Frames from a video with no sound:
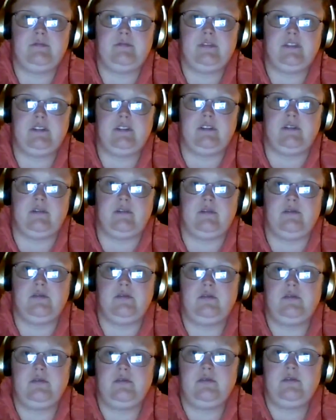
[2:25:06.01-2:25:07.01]
So
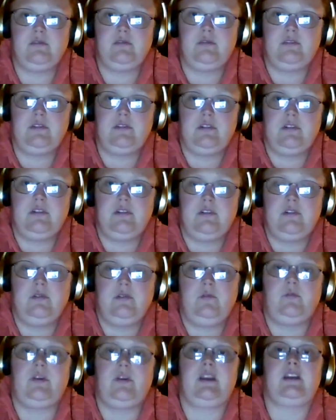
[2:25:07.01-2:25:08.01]

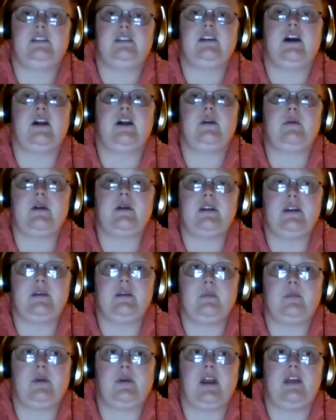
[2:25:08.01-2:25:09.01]
we can talk about it in
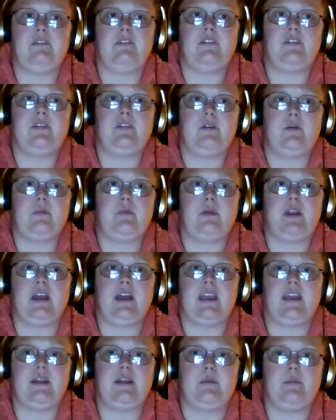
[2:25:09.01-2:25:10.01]
private though, but I
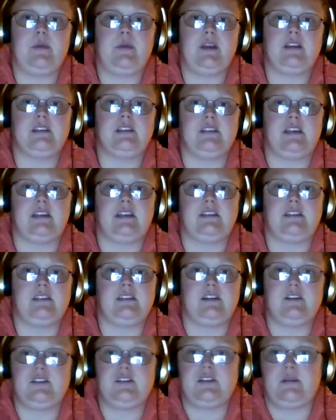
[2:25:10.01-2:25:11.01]
get a big sense
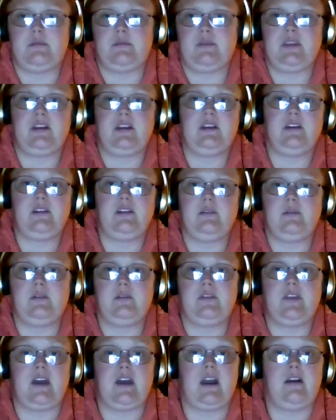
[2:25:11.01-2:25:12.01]
there's something to do with
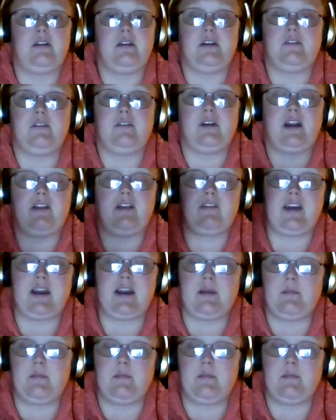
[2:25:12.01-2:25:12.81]
that, whatever, and I've got a